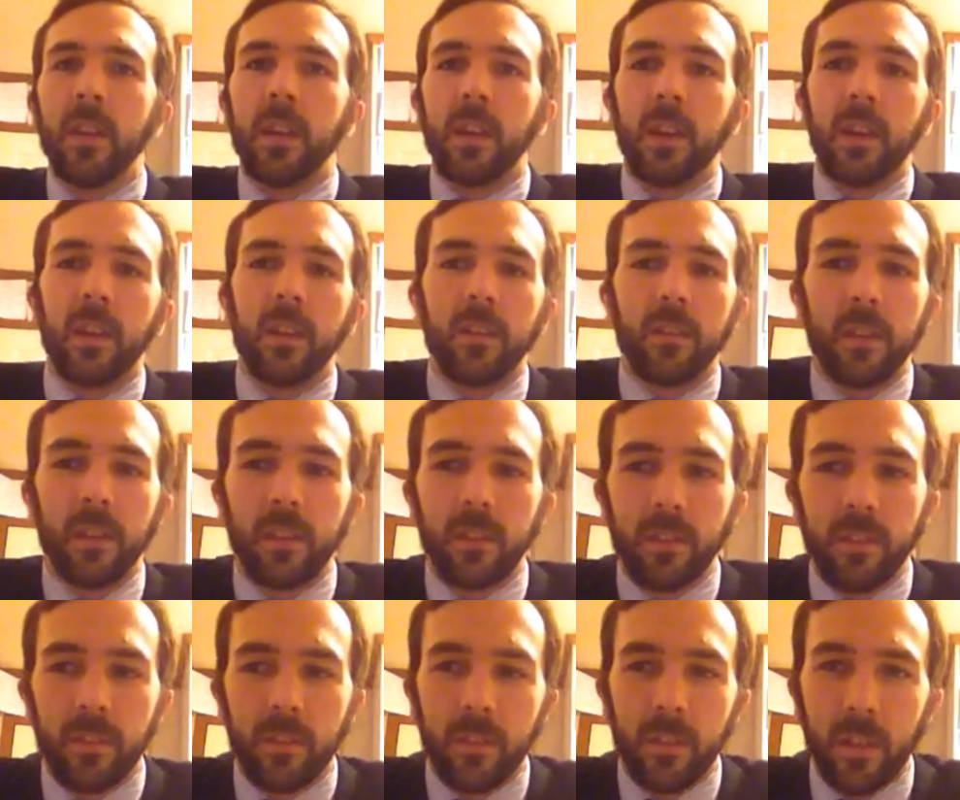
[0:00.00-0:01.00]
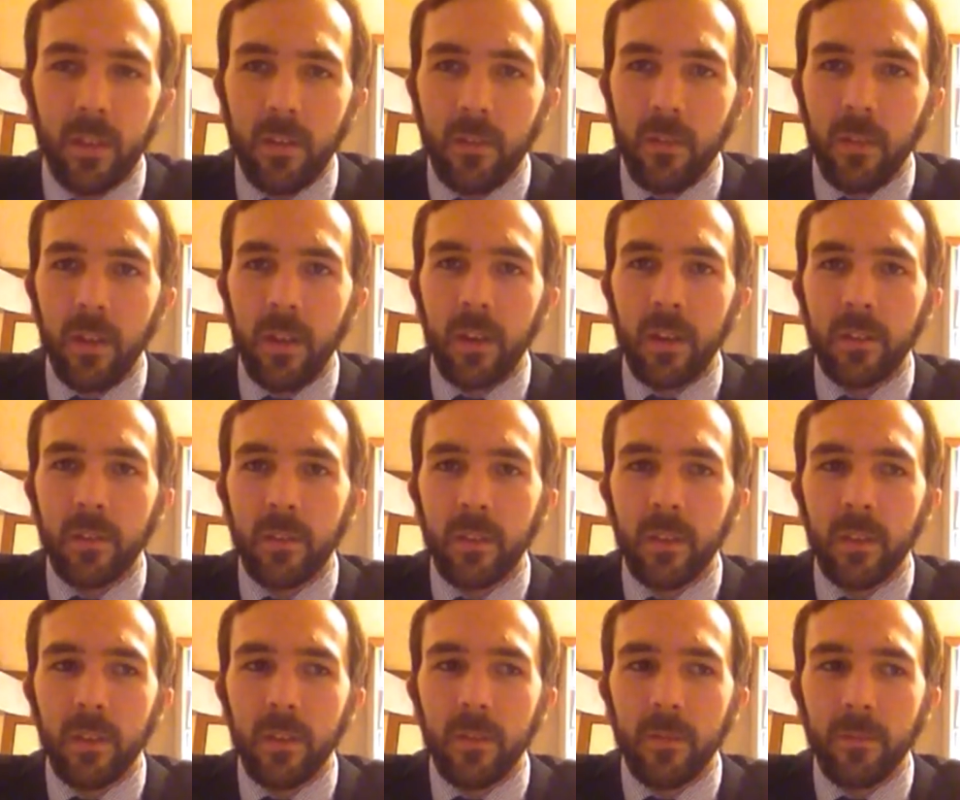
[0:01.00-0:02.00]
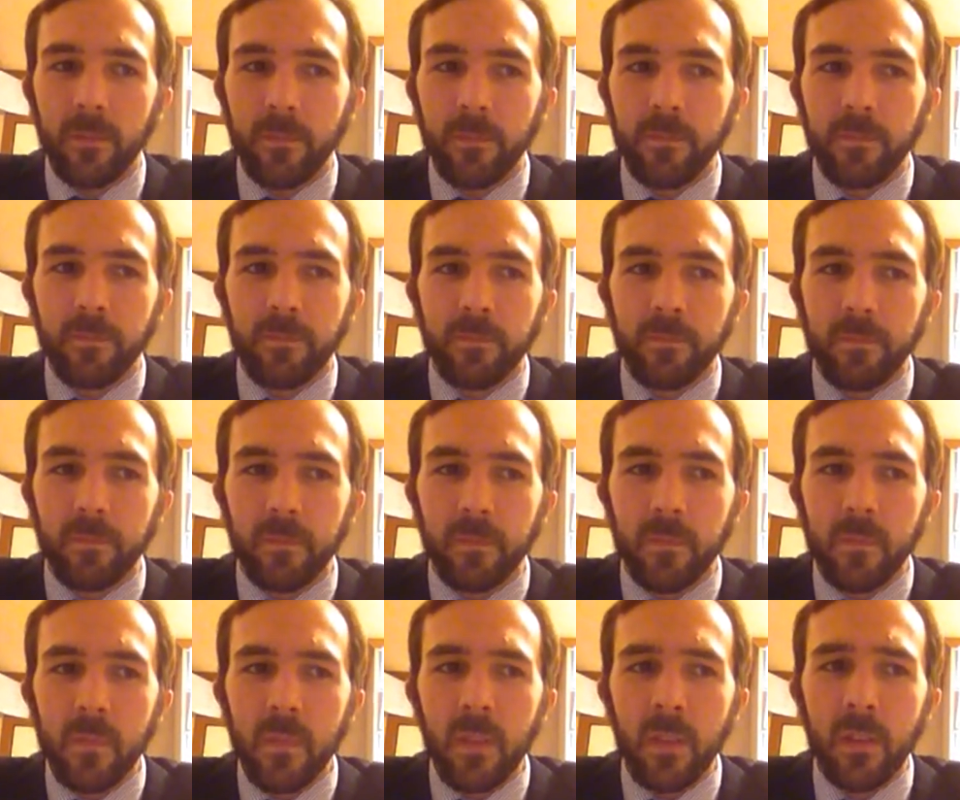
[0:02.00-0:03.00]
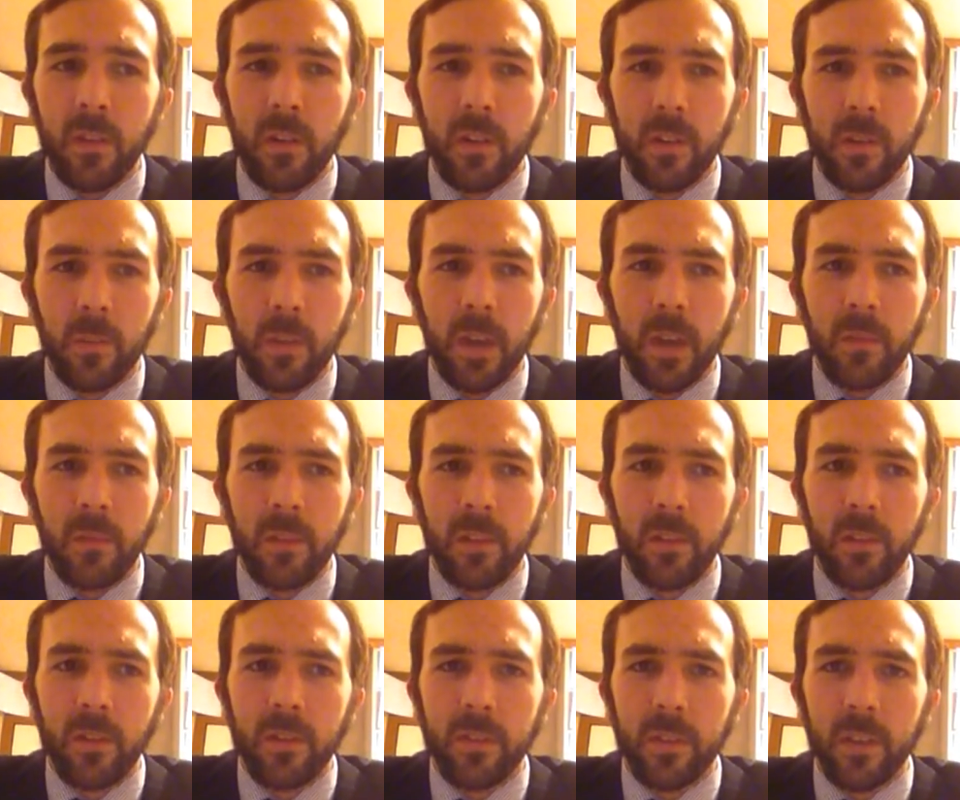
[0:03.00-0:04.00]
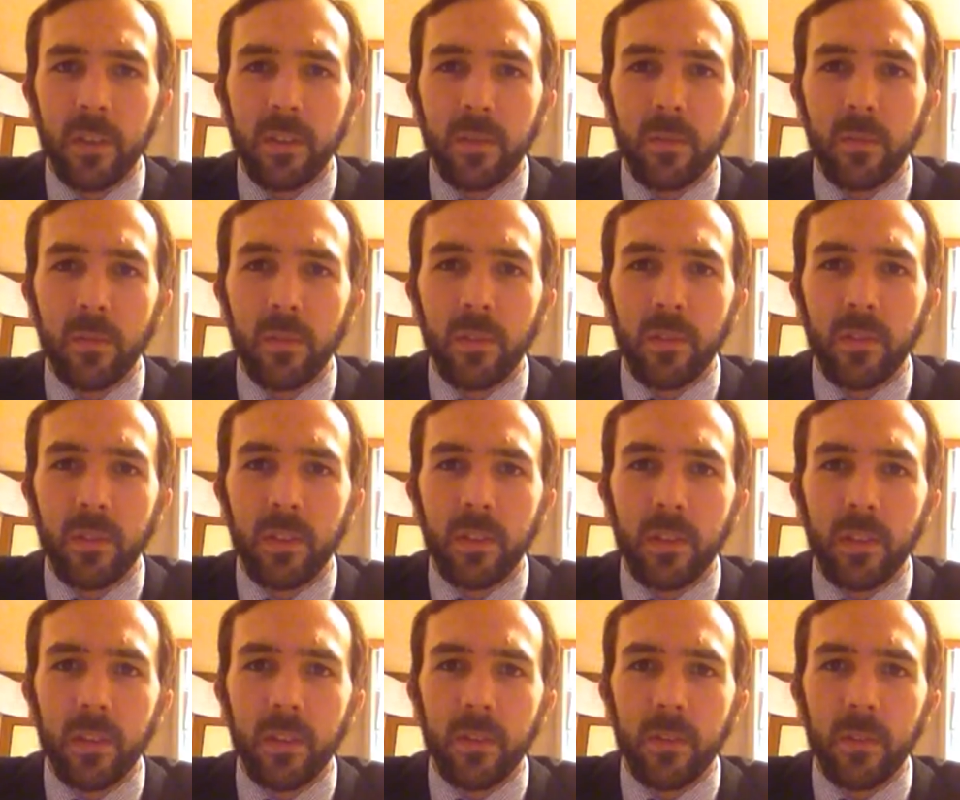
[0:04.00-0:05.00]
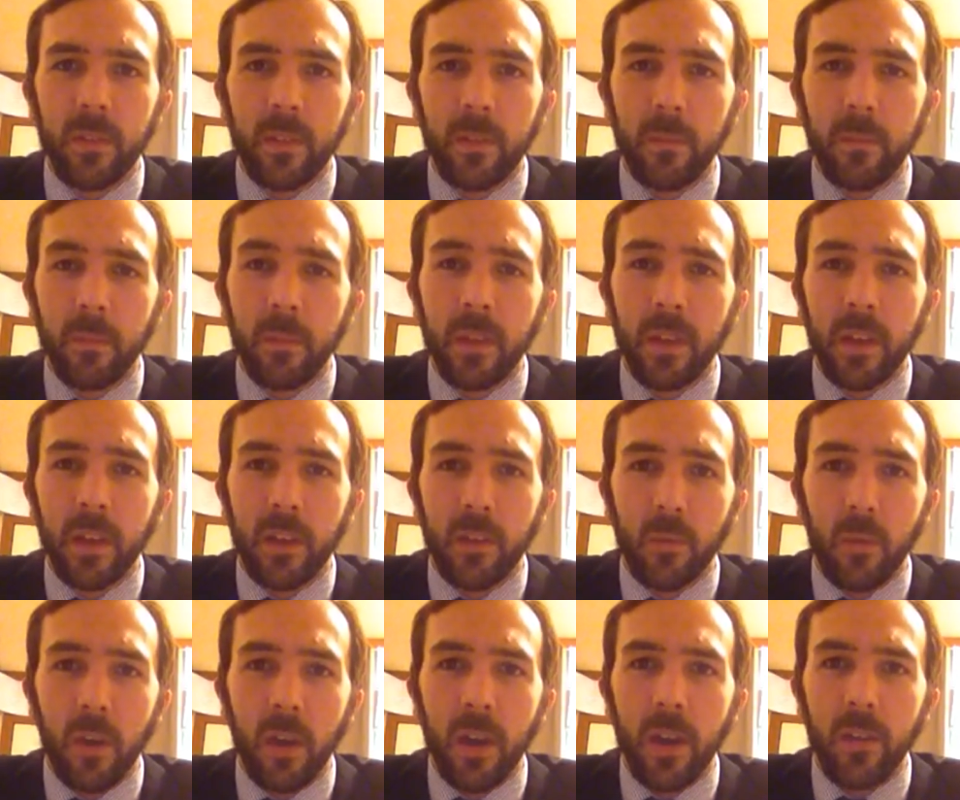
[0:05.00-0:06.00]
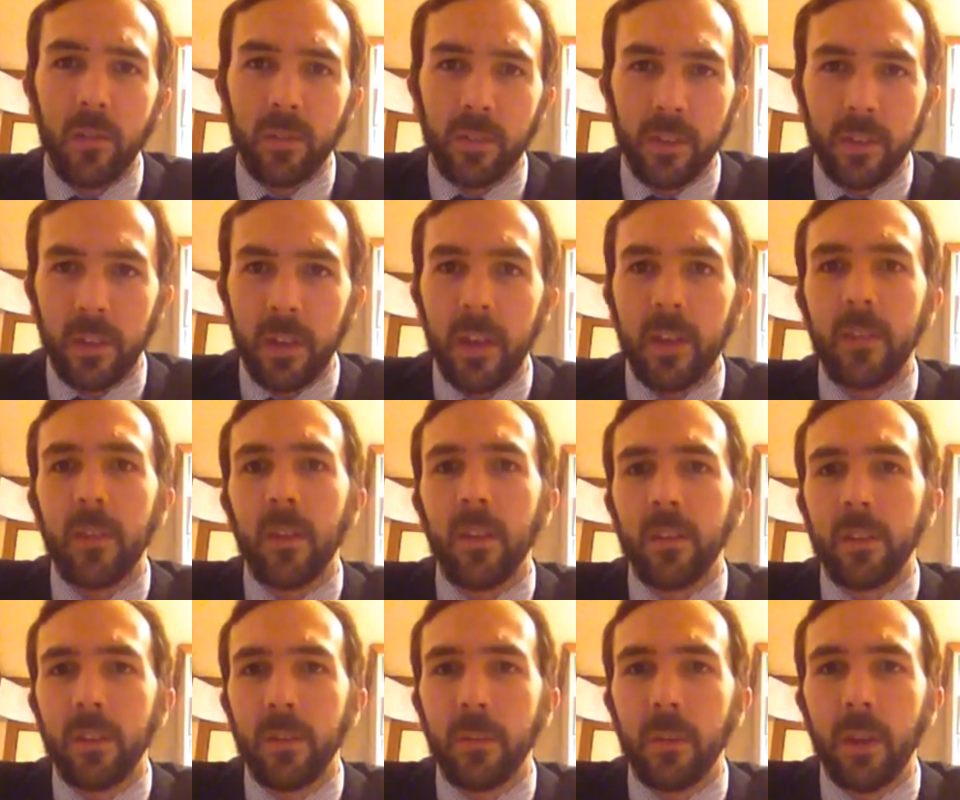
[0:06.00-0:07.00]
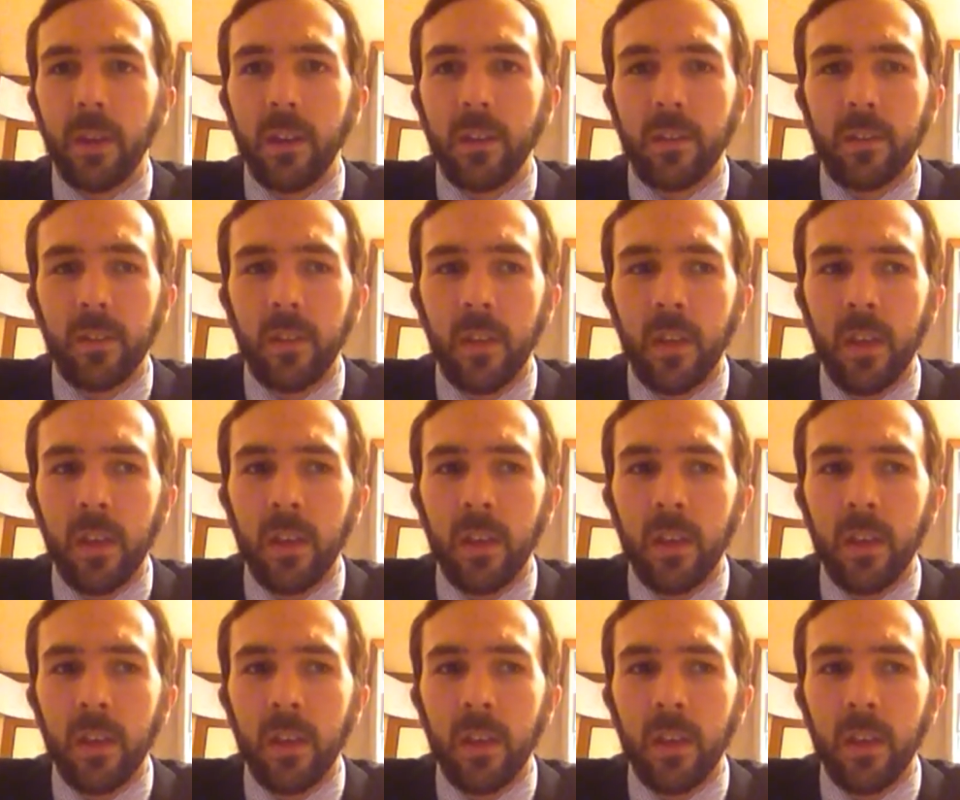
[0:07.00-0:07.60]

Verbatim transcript: And that's not right. You know, in the Bible, in the Old Testament, we see that men had wives and they had concubines.